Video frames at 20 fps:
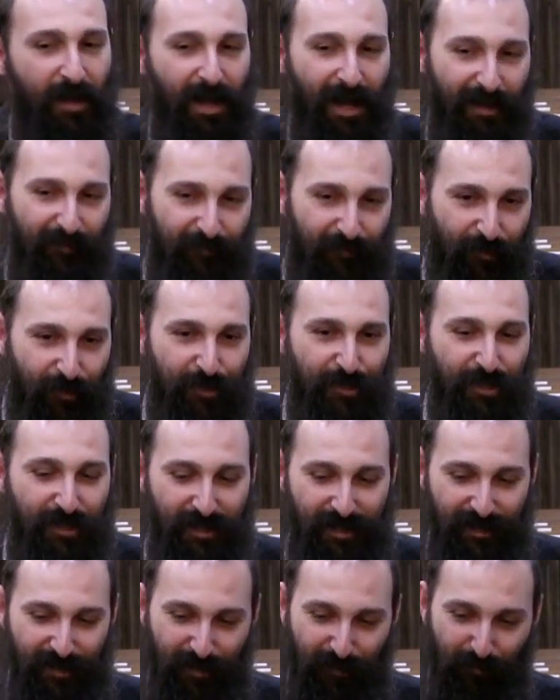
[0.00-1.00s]

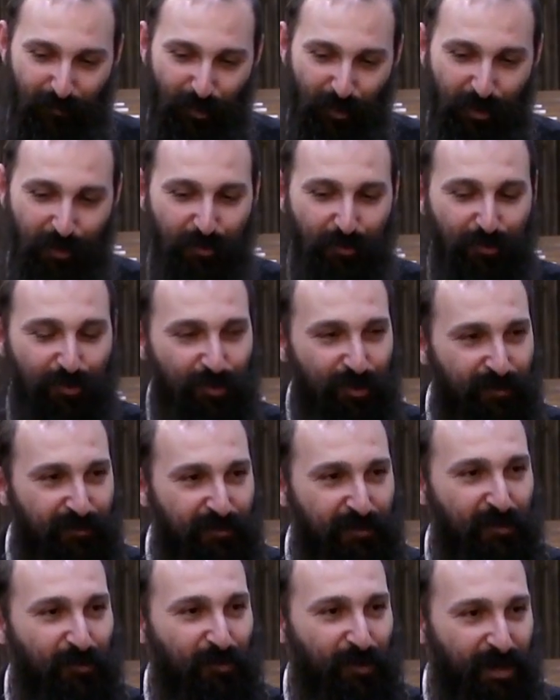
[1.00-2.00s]
Unfortunately, the more you
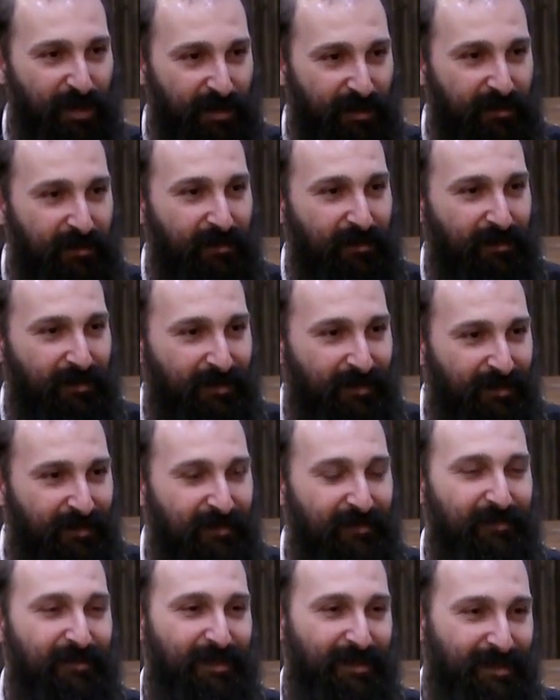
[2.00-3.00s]
drift away,
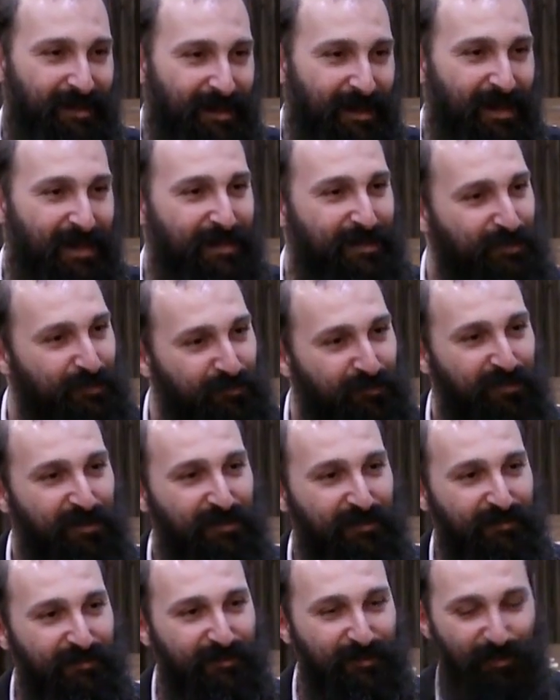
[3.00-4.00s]
then the less you
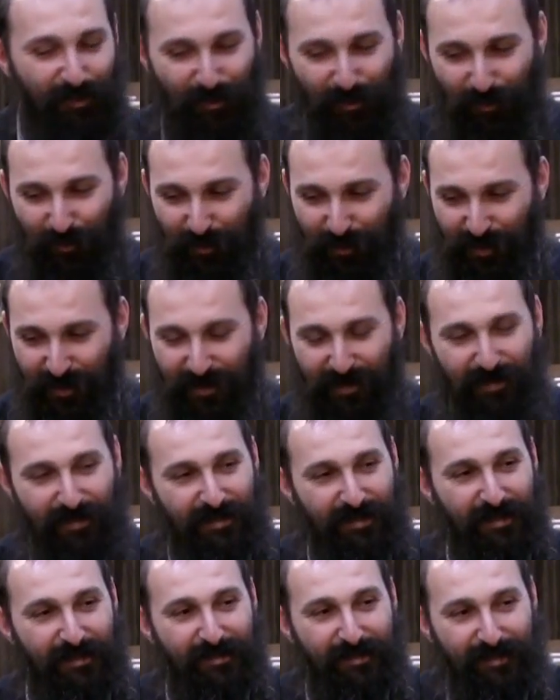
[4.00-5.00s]
feel. You lose the
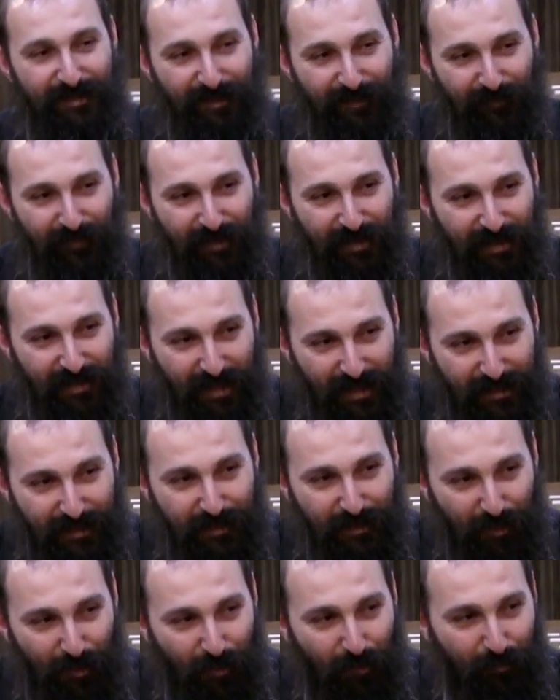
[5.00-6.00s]
sensitivity. That's
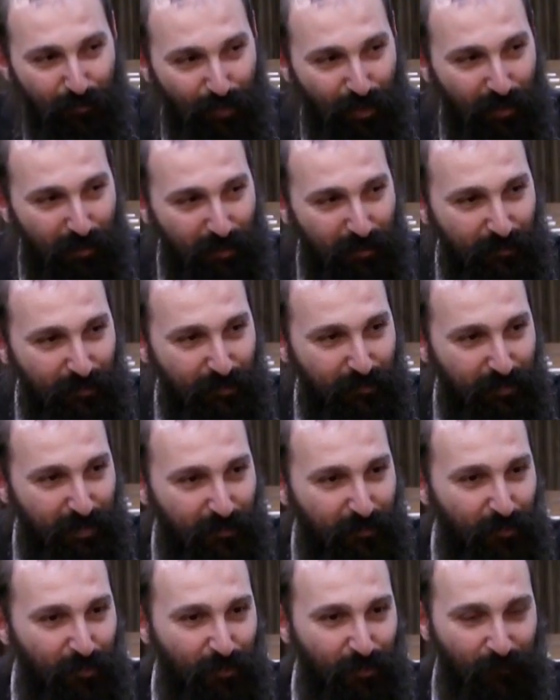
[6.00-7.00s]
the whole problem with
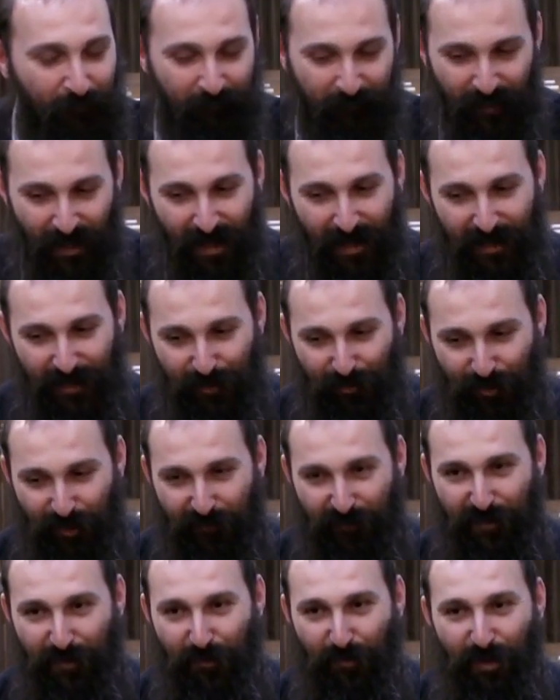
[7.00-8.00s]
people who
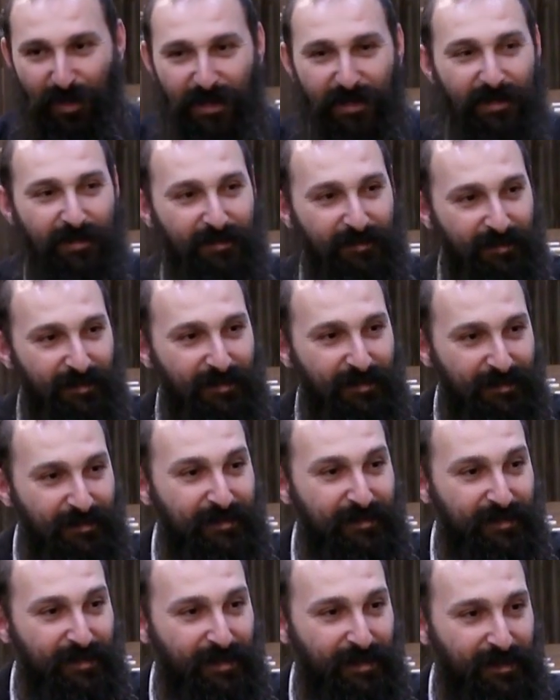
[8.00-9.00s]
drift away in, in
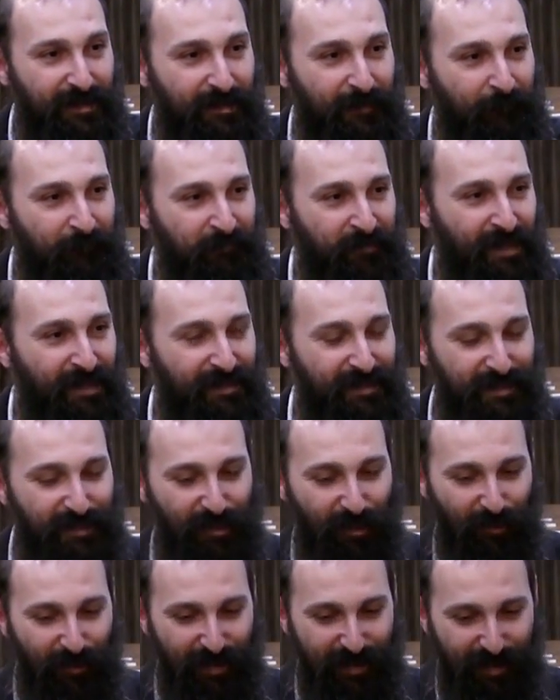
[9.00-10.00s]
sin.
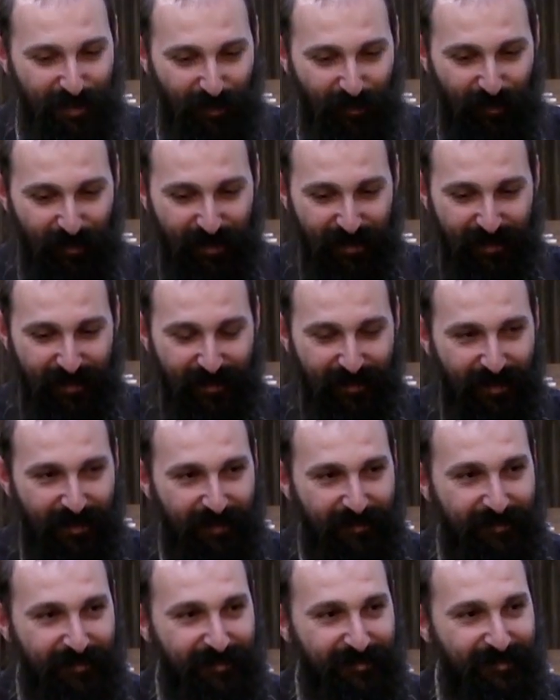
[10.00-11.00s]
Slowly, slowly, it
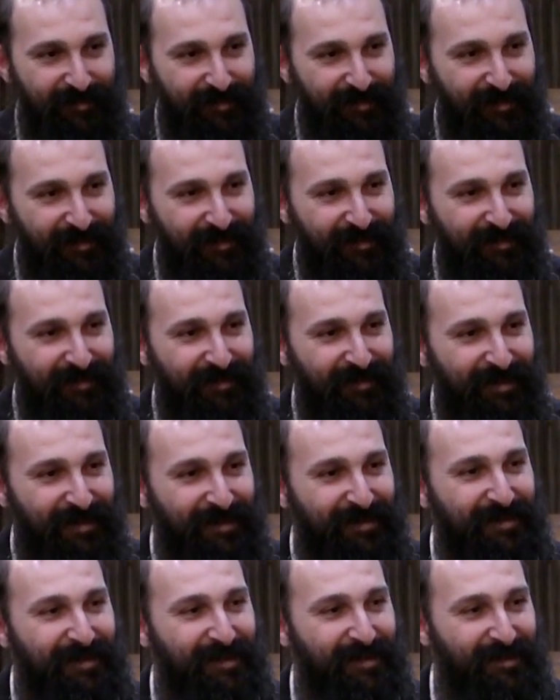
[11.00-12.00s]
gets.
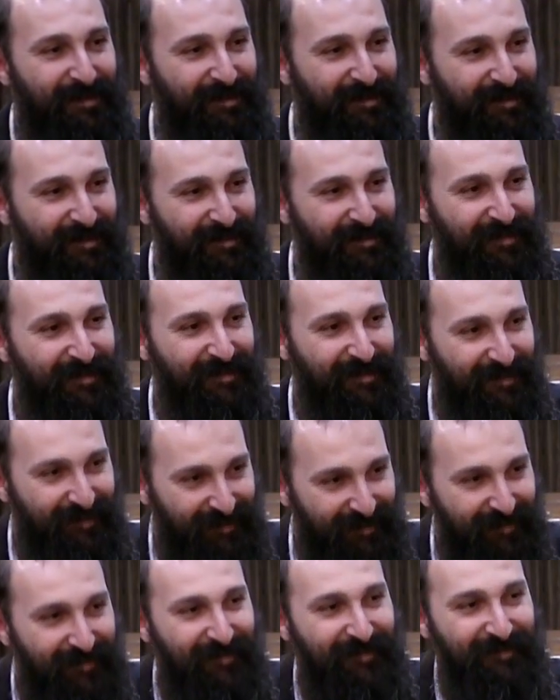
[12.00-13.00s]
It, it
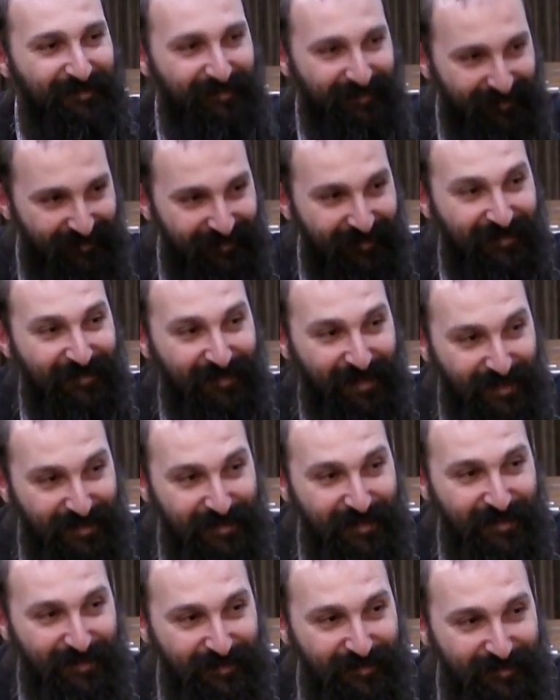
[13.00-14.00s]
And
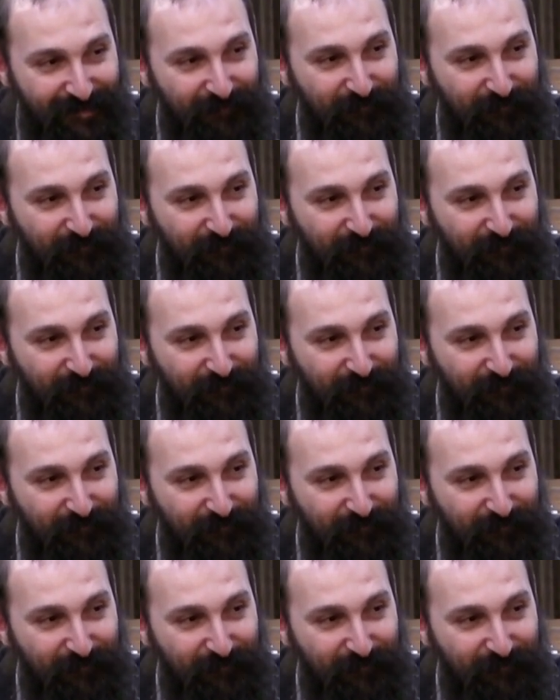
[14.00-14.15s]
that's it.